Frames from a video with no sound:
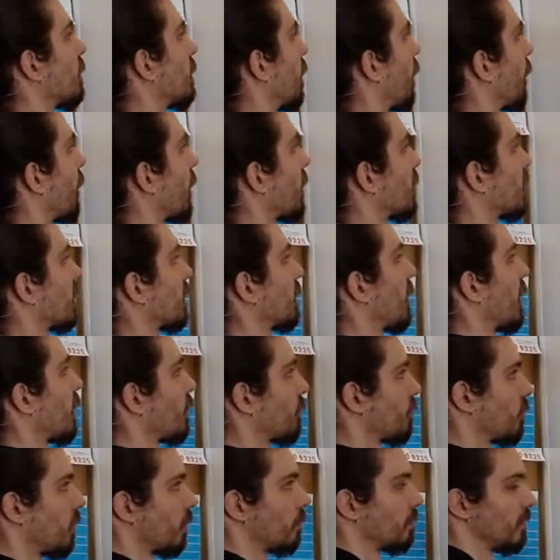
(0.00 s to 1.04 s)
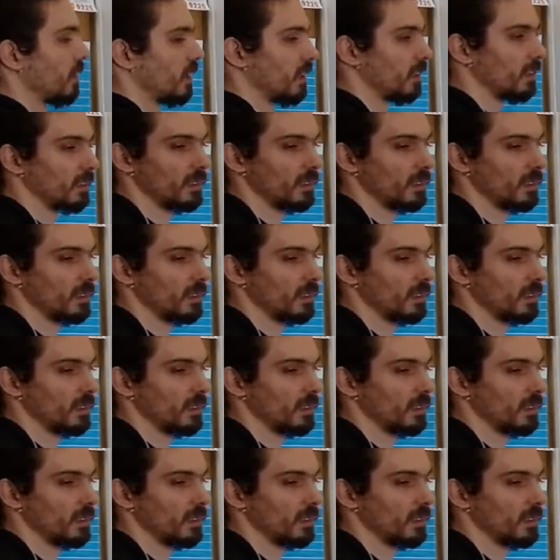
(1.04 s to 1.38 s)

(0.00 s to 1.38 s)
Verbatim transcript: Let's start from this,